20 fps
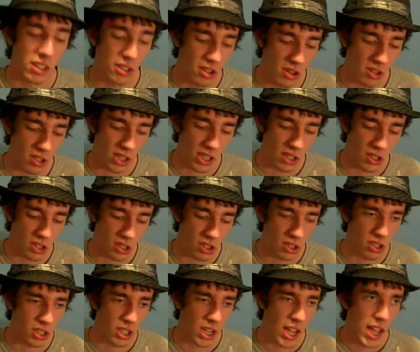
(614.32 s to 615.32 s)
It does. It
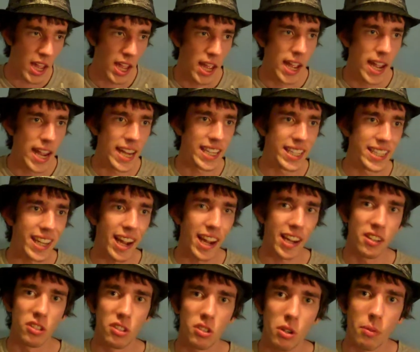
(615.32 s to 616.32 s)

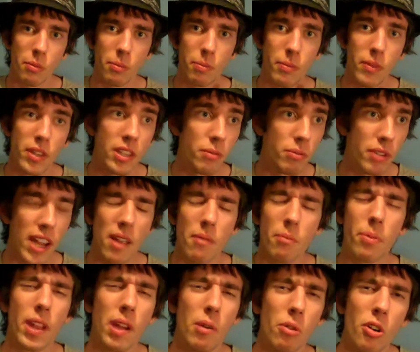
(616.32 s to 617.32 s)
tightens up. The
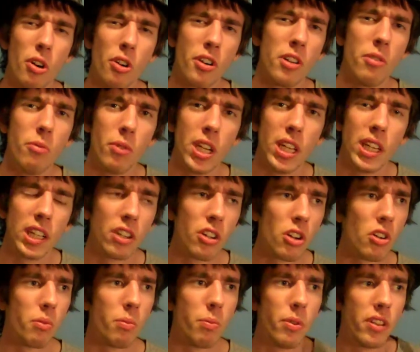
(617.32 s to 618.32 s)
gameplay were already really
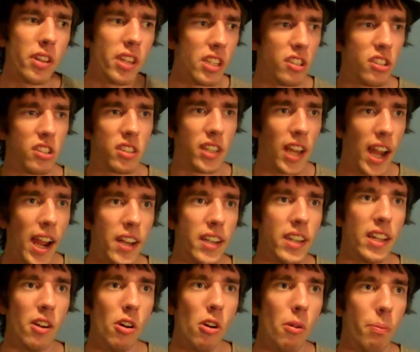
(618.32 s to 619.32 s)
good, but they just
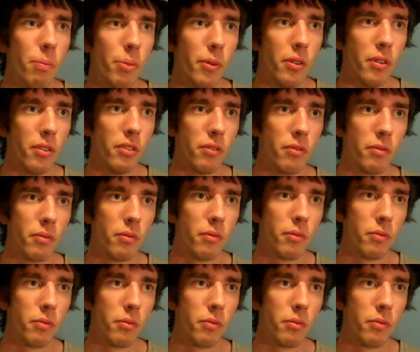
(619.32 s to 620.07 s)
tightened it up and